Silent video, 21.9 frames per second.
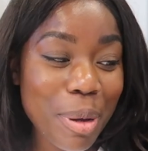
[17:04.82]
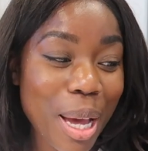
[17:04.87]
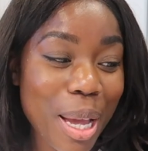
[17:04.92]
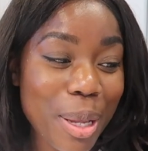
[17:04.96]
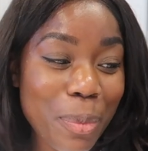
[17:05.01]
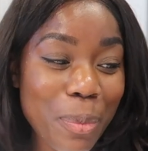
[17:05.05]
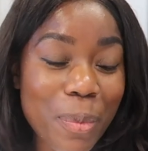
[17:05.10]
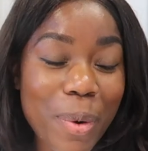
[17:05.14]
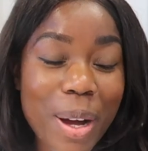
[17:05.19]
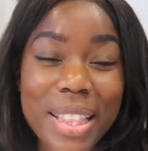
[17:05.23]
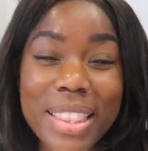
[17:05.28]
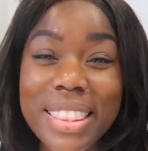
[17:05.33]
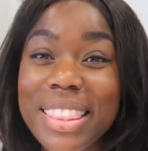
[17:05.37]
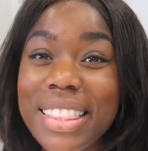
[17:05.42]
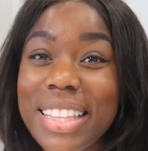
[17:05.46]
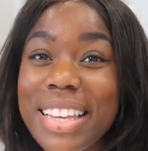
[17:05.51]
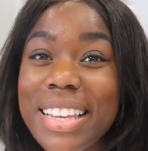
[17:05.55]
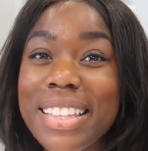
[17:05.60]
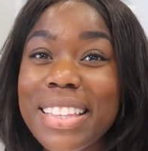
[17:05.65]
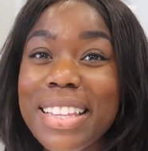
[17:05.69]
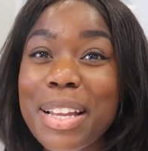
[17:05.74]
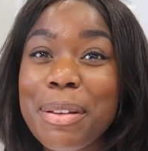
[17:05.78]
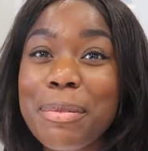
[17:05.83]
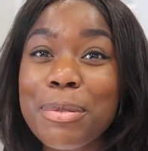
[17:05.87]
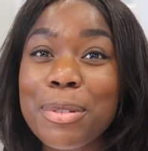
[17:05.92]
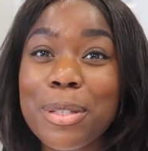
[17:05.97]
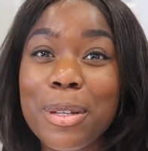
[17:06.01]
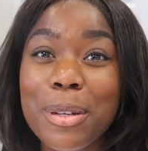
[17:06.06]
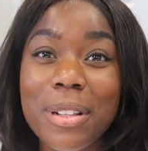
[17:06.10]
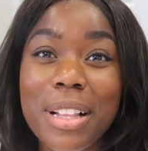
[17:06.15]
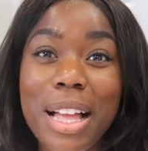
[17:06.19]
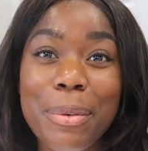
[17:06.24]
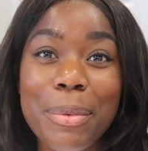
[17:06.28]
but one thing that I'm
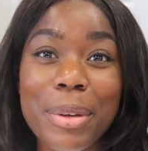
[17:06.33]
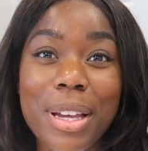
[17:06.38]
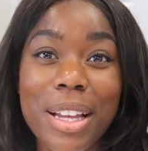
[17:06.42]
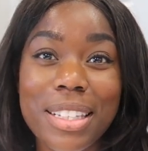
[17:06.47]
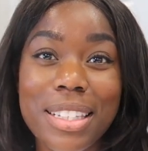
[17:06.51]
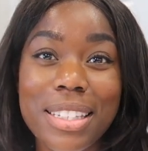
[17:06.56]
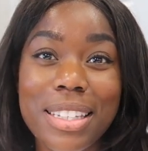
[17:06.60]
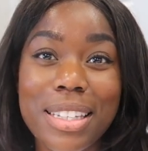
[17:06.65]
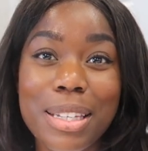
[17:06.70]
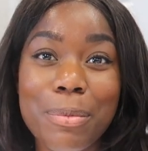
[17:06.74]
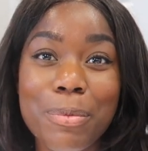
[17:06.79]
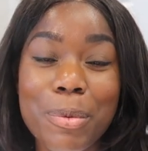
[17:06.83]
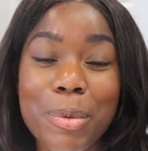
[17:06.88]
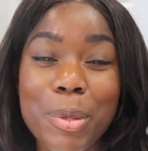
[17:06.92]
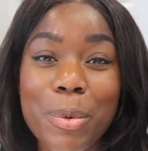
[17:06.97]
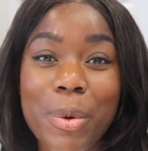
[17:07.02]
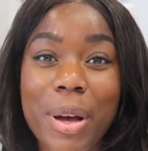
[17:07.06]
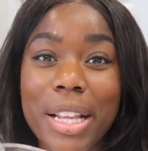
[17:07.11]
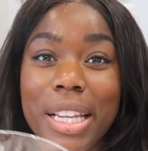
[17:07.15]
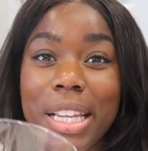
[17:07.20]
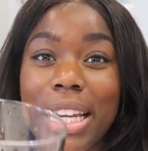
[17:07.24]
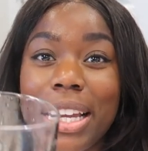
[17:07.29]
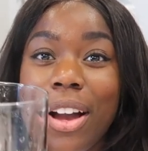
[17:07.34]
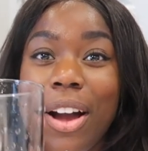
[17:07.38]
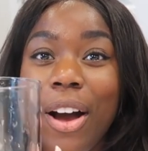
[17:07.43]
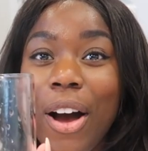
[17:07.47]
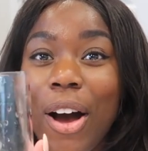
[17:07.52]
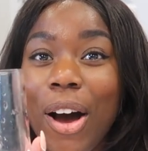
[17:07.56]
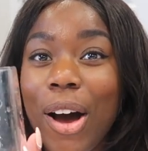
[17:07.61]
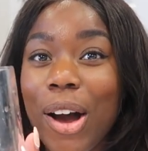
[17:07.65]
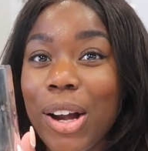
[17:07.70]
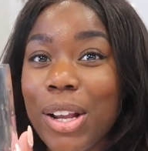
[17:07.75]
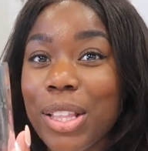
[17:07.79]
so glad we got to keep from the wedding
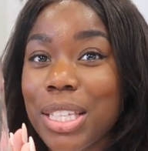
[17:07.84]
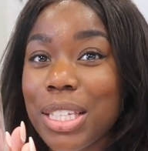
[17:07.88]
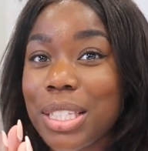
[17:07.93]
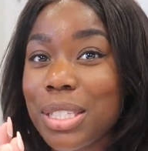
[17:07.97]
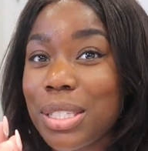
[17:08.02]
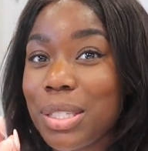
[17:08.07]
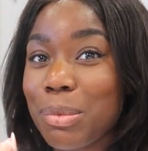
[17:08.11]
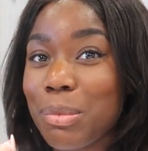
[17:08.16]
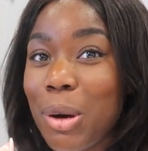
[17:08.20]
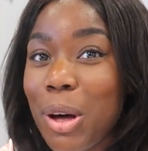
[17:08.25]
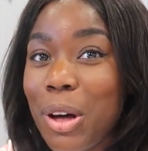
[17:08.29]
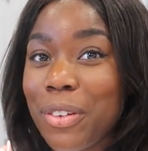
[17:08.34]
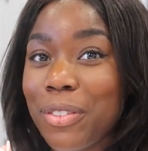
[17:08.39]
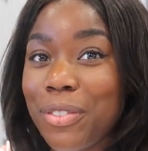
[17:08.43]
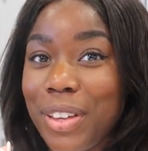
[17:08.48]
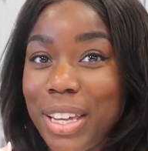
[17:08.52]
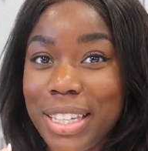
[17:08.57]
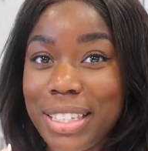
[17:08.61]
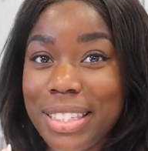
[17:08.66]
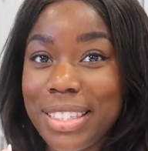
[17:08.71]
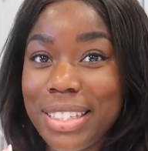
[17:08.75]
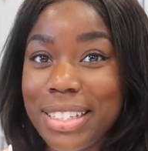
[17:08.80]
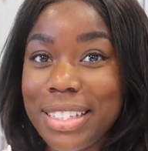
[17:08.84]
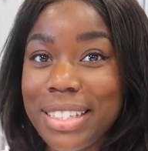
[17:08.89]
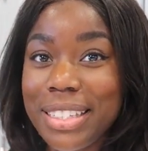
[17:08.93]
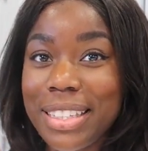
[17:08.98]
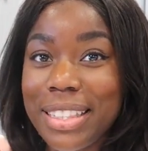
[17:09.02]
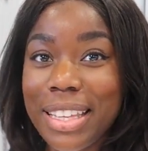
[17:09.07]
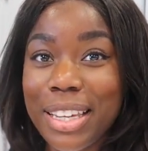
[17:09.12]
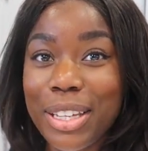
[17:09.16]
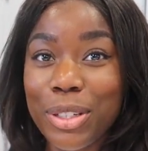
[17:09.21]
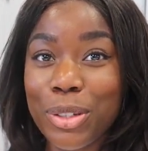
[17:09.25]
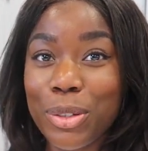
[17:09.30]
are these small vases
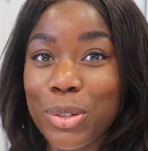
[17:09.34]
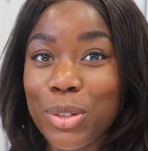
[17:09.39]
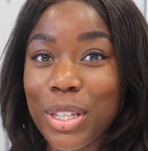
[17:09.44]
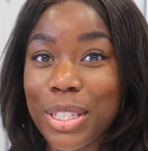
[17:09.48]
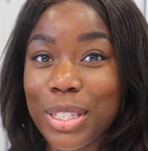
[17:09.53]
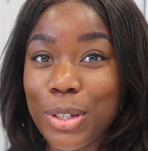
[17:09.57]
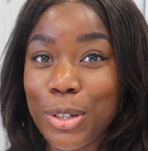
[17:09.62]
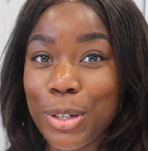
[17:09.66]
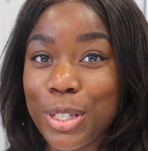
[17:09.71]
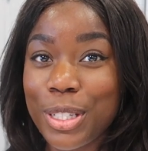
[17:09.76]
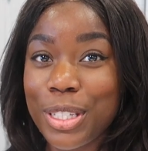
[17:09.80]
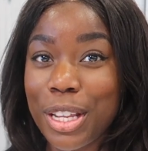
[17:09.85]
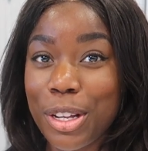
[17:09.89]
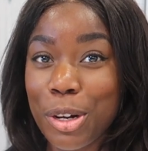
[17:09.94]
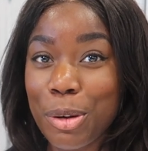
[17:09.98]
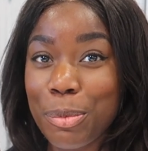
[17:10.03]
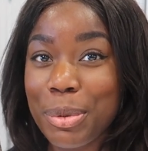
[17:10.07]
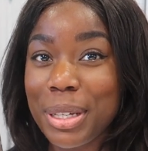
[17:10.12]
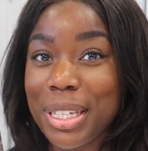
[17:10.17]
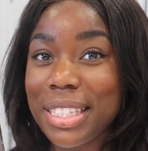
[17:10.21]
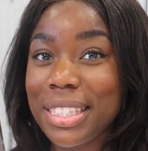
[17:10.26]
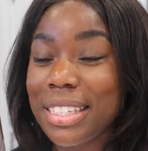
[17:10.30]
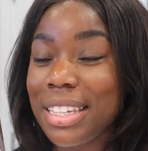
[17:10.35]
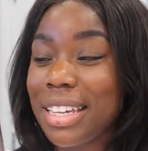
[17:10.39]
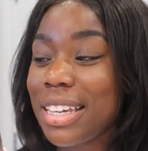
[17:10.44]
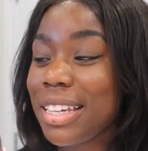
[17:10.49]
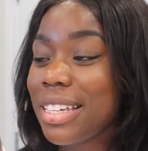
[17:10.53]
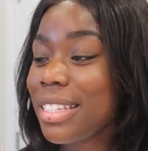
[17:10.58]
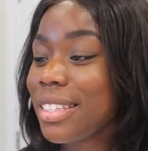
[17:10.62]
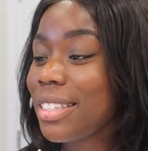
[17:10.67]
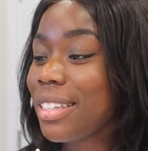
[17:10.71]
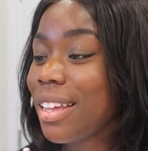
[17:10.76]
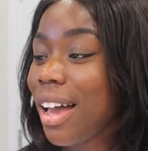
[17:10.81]
that they used as our
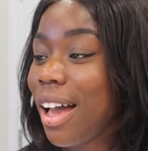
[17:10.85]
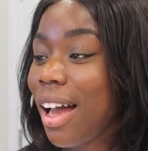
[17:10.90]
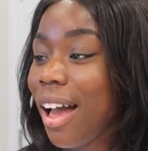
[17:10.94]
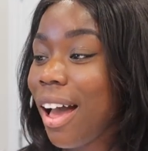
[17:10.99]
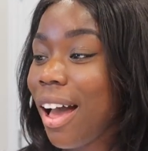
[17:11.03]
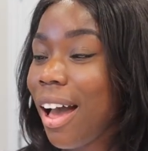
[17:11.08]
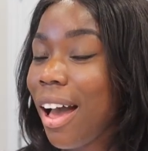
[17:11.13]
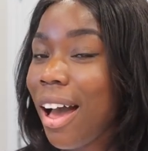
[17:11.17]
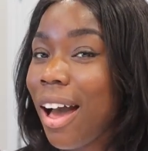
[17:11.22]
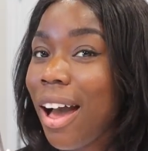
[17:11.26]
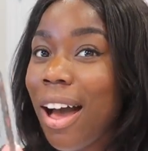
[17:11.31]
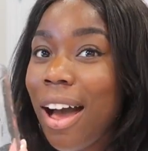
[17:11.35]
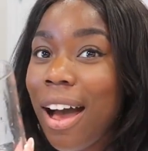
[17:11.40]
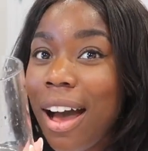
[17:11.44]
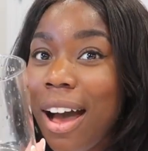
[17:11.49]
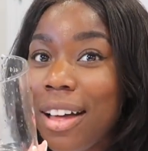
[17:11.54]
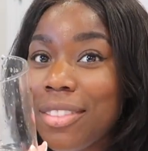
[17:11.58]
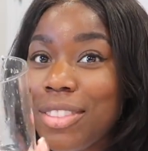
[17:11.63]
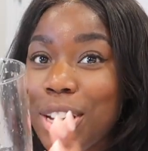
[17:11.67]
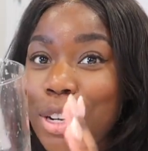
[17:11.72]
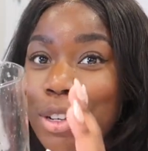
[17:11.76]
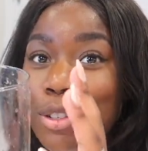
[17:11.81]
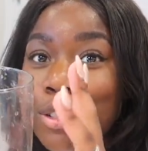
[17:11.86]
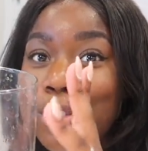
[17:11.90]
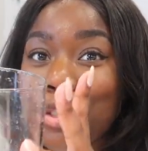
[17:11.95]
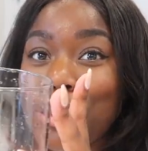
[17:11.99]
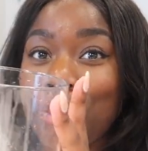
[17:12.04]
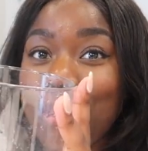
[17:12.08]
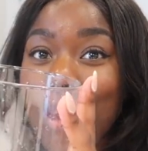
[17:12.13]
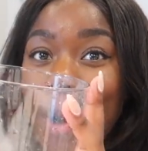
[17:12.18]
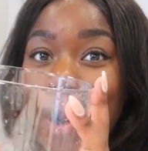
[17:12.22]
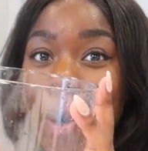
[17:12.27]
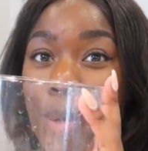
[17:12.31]
centerpieces. They're
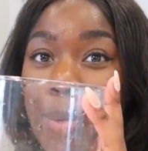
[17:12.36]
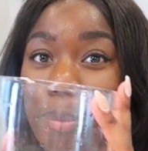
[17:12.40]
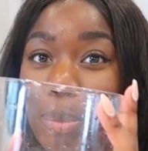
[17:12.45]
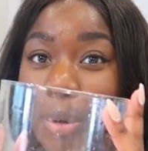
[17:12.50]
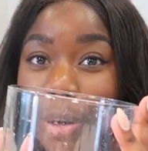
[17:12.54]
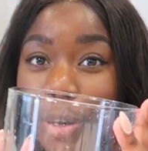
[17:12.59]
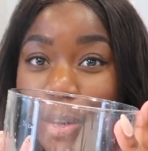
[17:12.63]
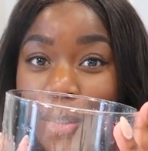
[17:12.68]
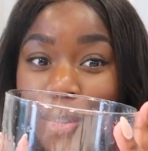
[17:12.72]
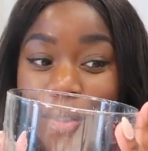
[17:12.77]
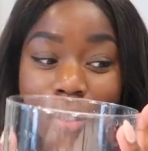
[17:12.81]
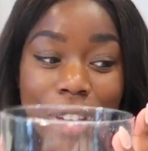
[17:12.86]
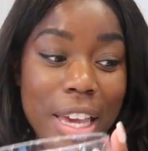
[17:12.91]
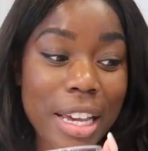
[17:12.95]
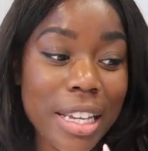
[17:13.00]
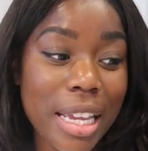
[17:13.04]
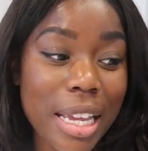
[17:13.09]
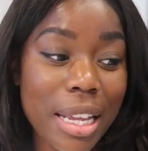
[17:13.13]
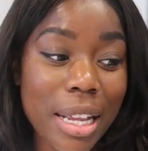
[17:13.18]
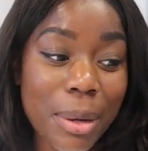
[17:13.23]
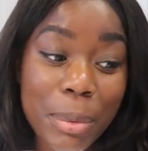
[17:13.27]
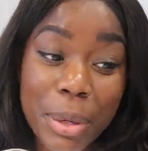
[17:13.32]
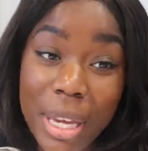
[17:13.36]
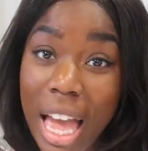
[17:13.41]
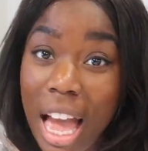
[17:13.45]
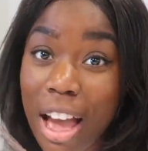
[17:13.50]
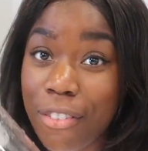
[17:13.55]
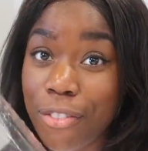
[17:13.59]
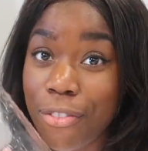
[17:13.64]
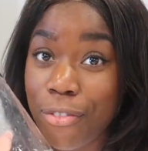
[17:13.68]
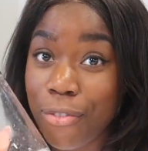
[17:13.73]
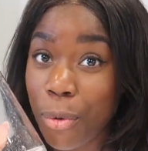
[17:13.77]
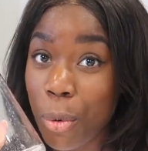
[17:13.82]
so perfect and we
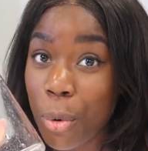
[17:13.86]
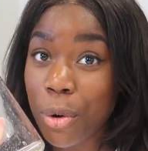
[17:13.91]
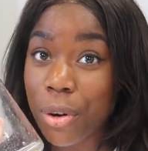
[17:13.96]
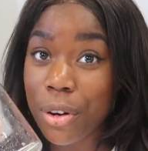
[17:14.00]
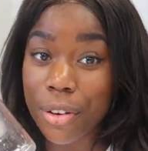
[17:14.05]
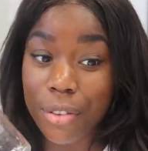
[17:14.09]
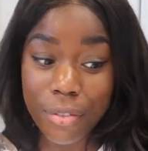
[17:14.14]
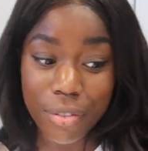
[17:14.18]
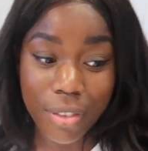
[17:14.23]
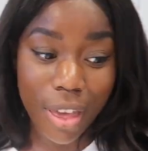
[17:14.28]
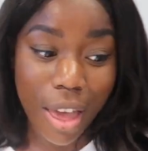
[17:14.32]
have four of